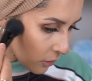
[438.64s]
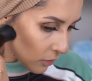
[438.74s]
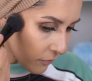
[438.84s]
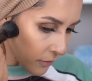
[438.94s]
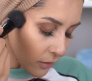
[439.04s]
it
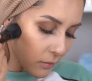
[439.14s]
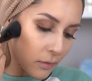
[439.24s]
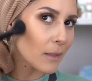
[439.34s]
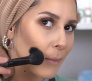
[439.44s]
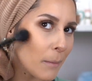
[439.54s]
off though.
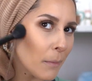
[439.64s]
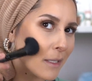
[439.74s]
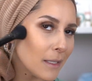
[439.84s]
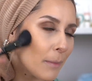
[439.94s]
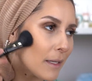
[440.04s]
It's a bit
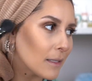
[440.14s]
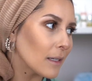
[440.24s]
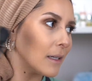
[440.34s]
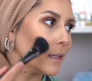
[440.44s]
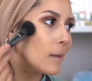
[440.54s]
muddy
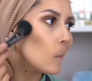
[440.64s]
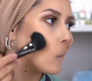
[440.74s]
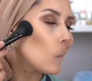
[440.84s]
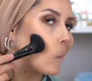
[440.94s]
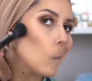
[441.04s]
basically.
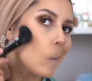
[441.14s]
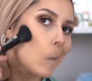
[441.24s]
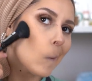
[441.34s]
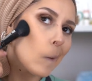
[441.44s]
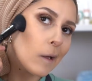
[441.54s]

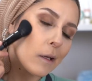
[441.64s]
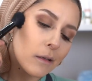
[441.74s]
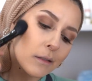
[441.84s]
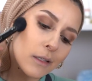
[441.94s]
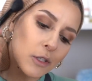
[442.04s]

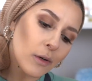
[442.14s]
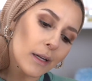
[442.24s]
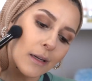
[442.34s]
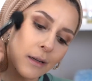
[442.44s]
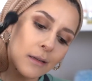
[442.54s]
Just gonna try
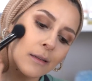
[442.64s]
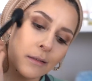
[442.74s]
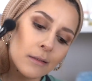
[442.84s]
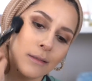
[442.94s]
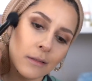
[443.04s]
and
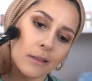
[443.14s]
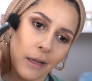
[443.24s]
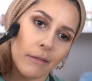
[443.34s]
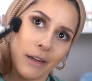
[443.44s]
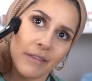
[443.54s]

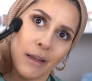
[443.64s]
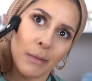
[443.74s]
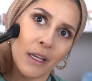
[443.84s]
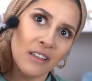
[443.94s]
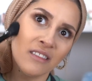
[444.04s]
get rid of it a
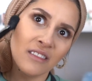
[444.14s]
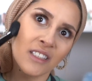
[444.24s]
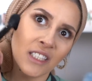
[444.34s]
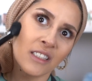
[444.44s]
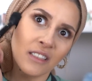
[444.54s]
bit.
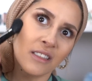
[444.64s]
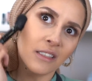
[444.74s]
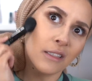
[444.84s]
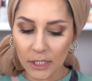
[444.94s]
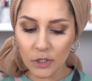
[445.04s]

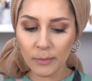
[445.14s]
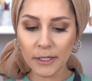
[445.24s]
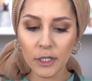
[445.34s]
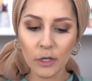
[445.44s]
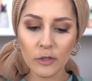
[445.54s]
I'm gonna do my
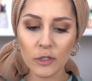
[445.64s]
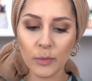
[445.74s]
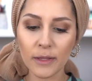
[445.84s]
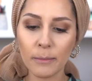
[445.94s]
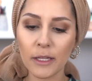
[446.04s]
nose
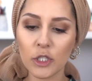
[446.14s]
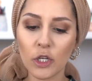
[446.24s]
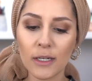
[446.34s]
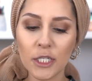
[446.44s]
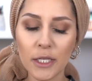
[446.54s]
with the milk
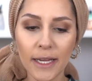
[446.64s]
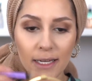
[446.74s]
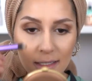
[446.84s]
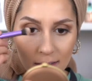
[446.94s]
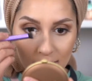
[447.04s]
chocolate
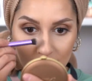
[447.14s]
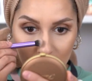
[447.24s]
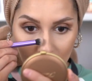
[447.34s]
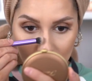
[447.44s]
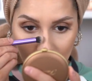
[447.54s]
shade because it's
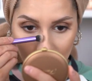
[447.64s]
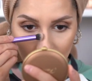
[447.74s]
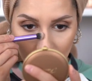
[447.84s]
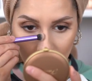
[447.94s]
lighter.